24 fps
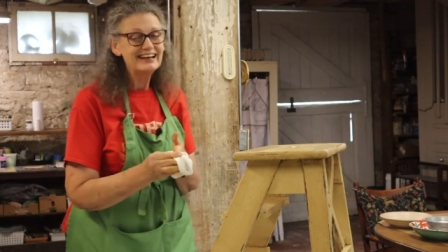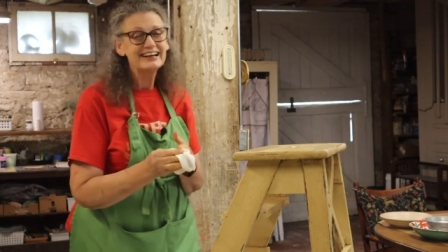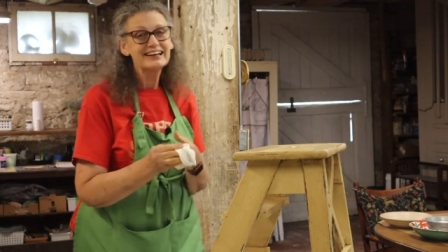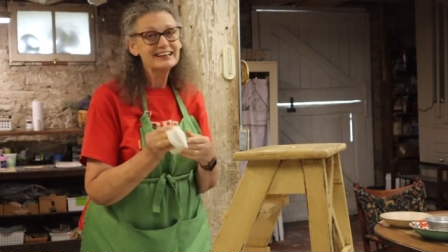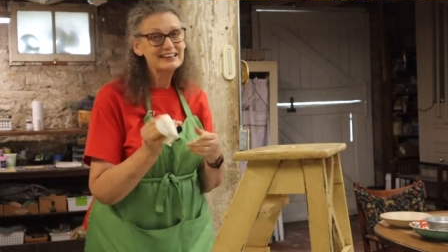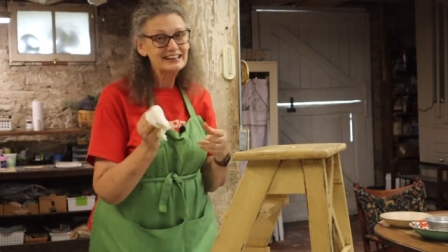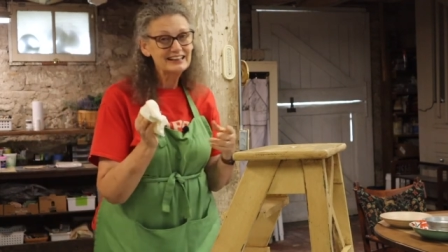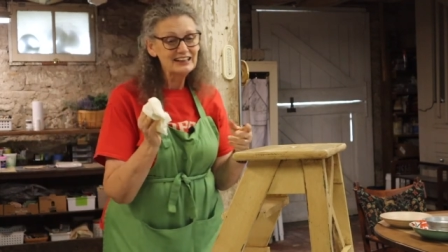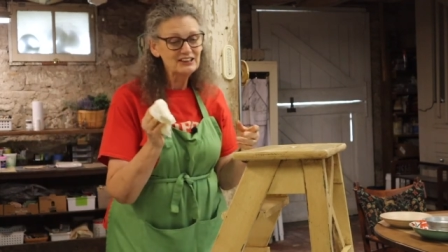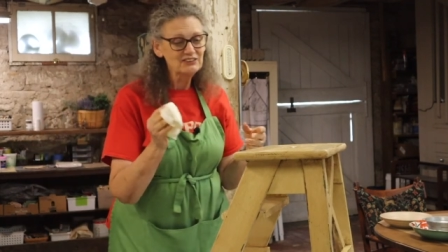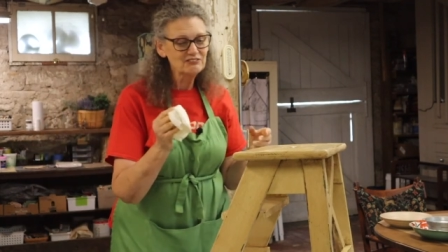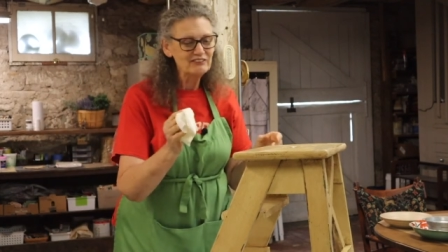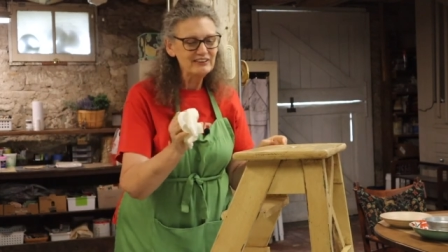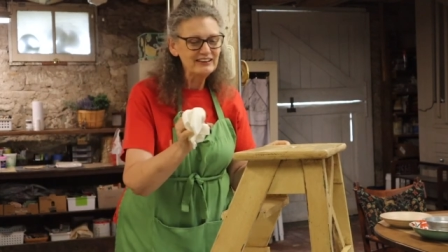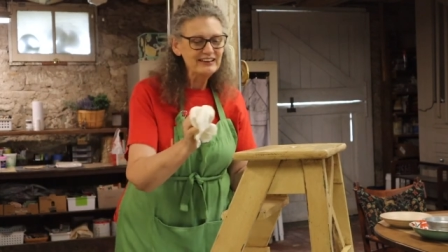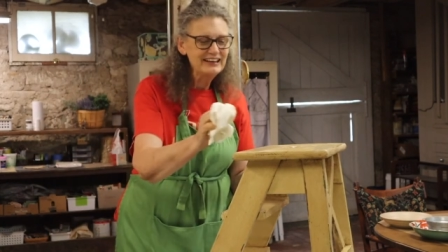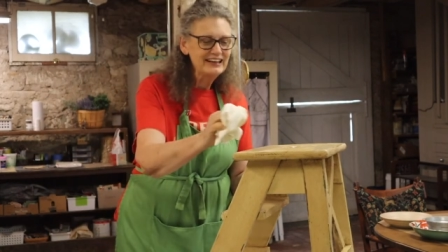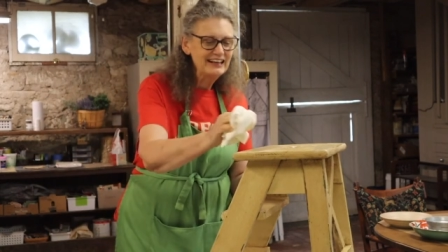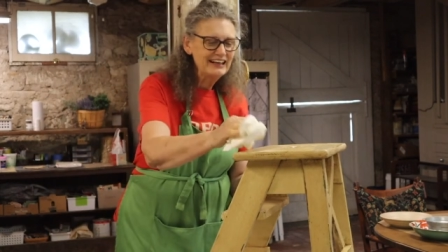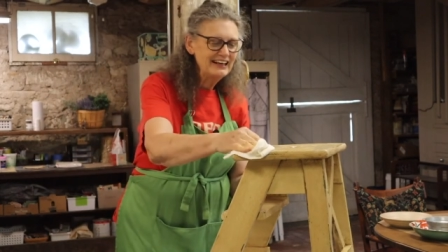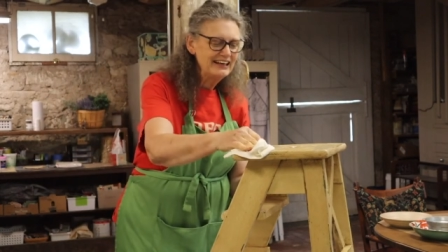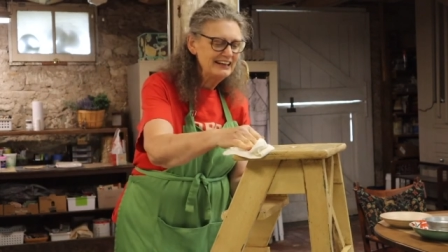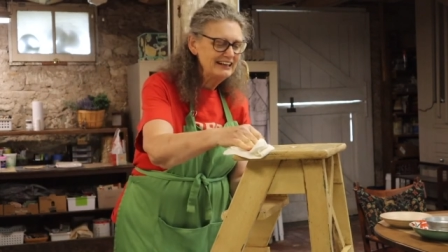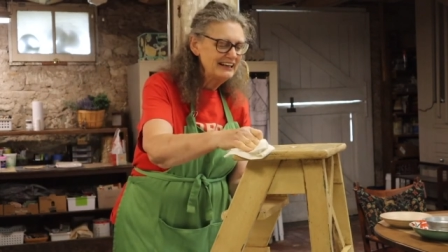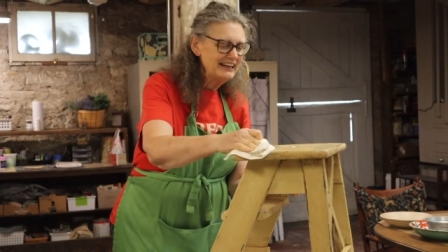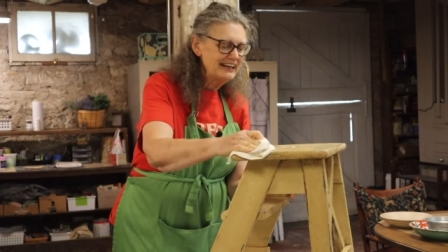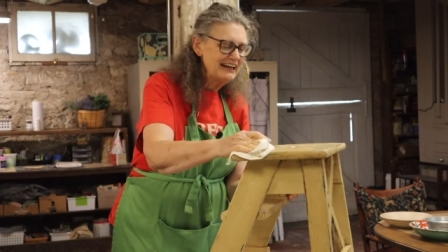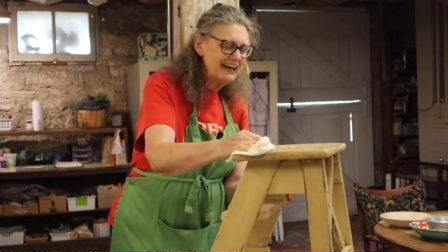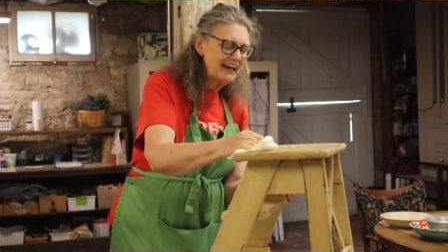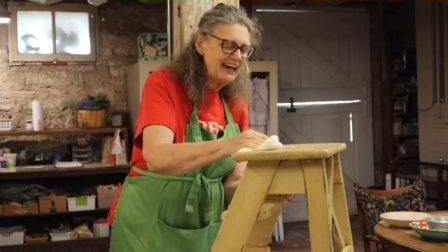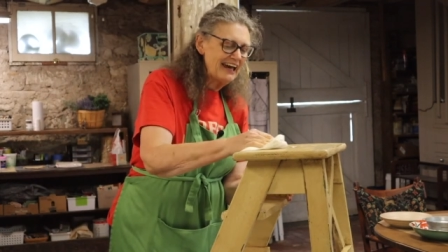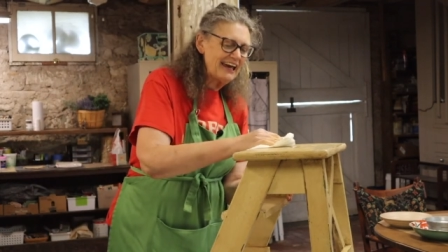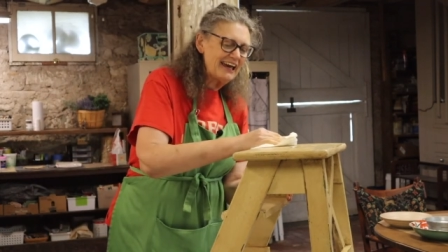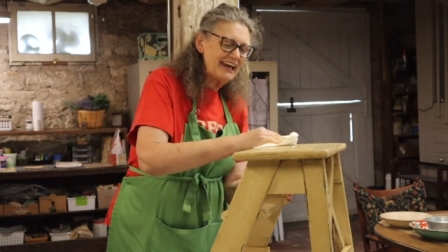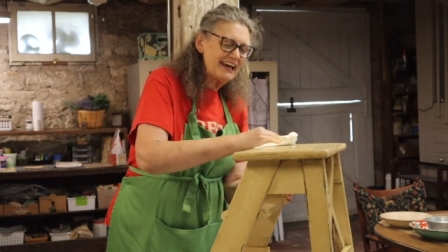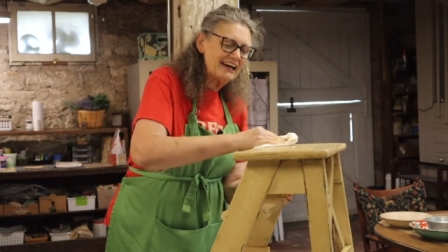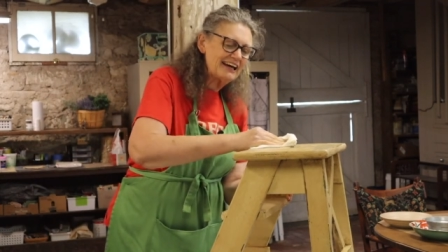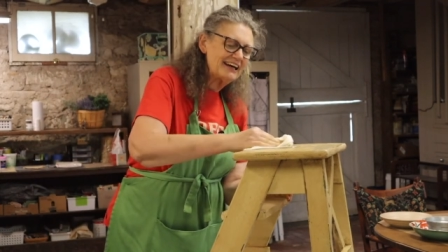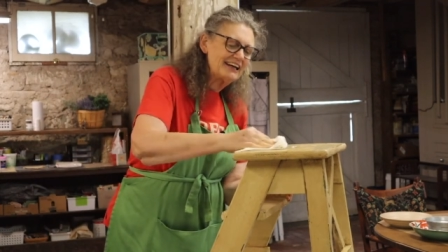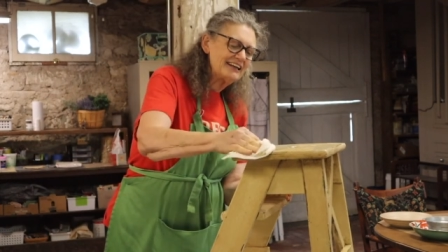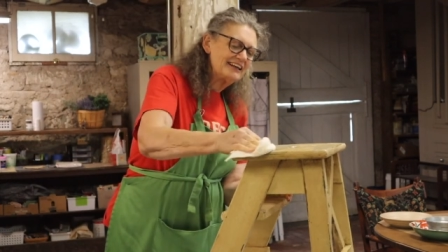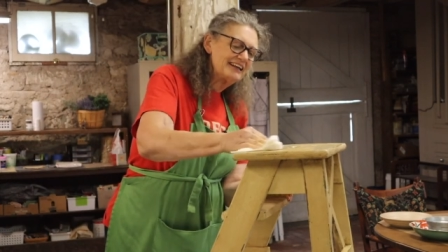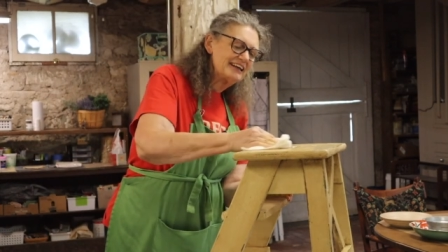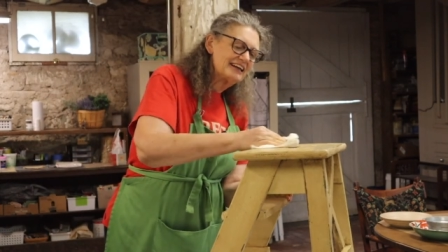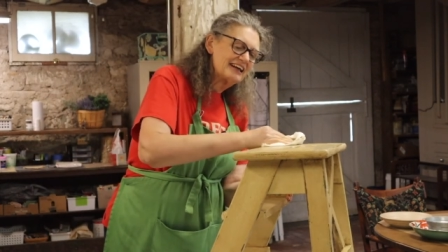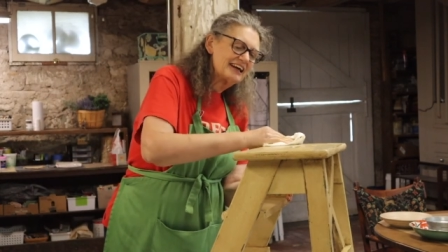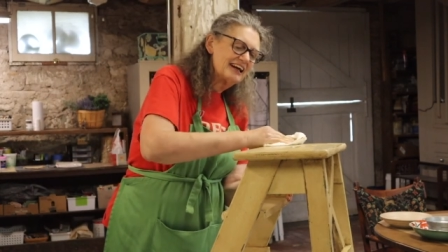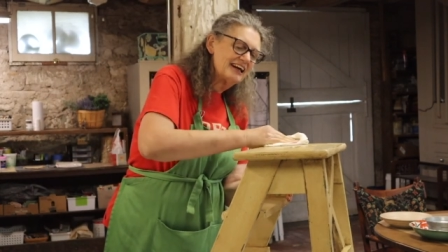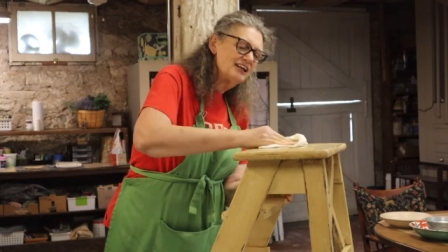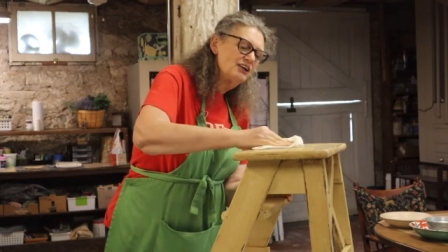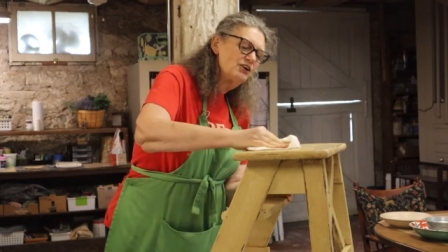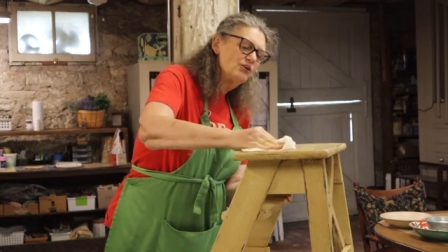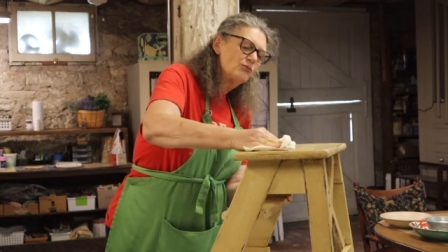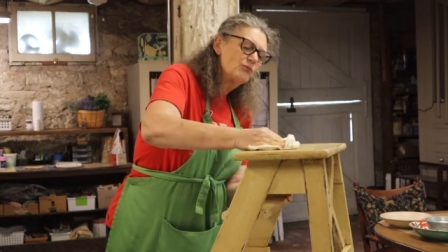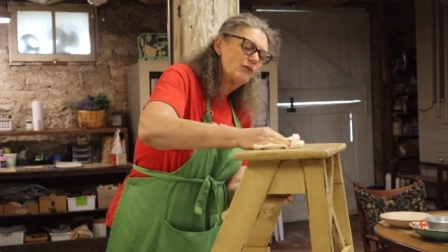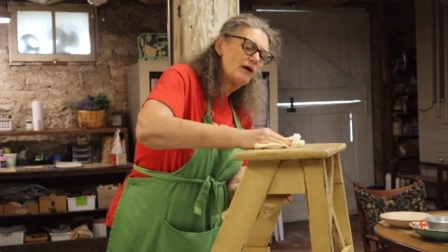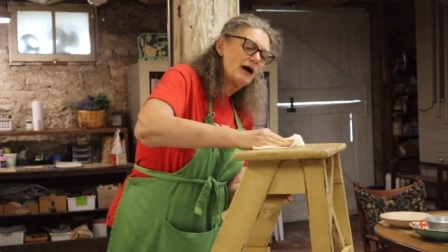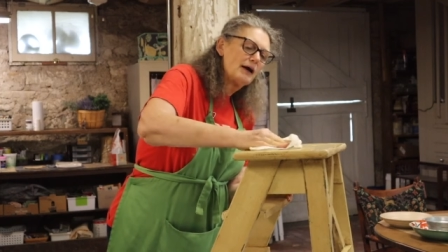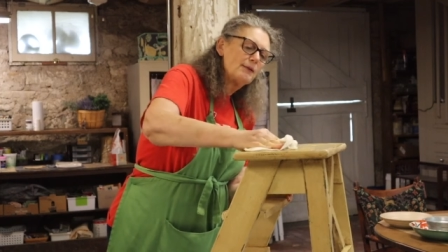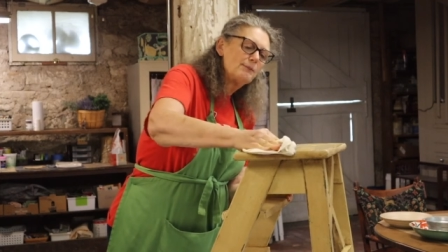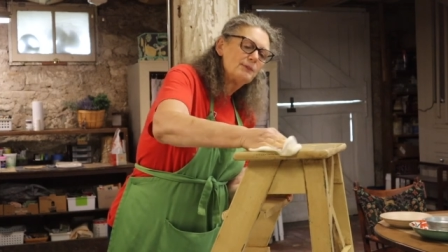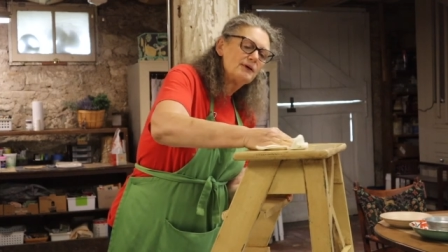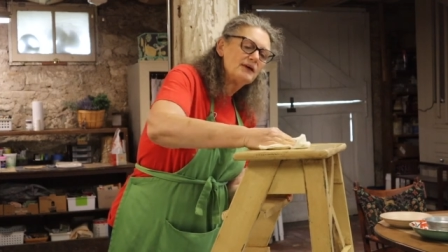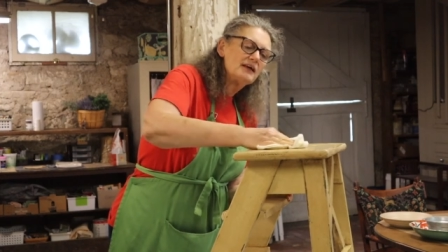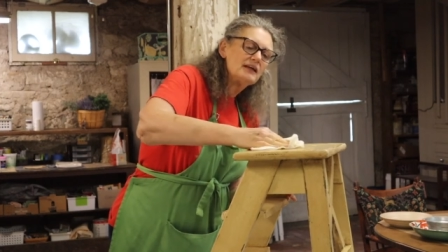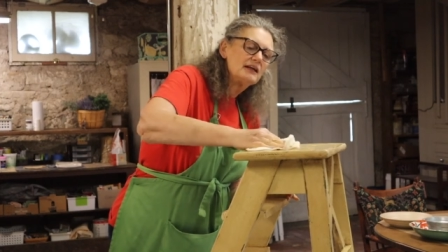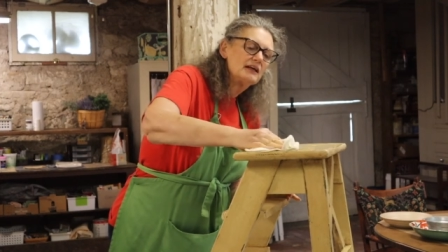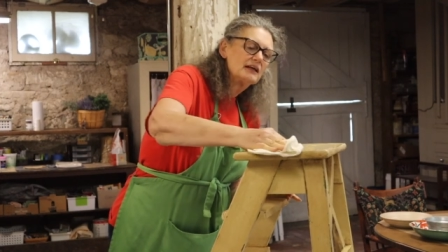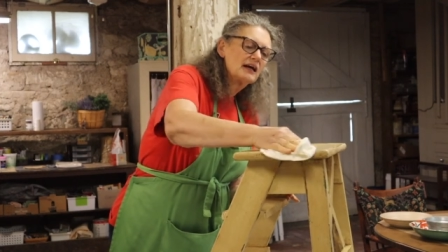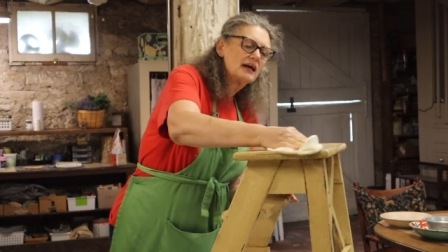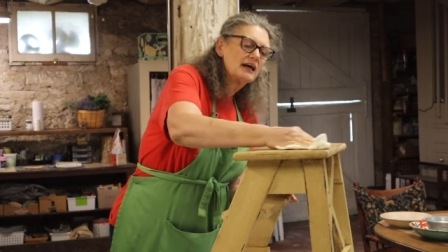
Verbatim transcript: clean one, and kind of wipe it,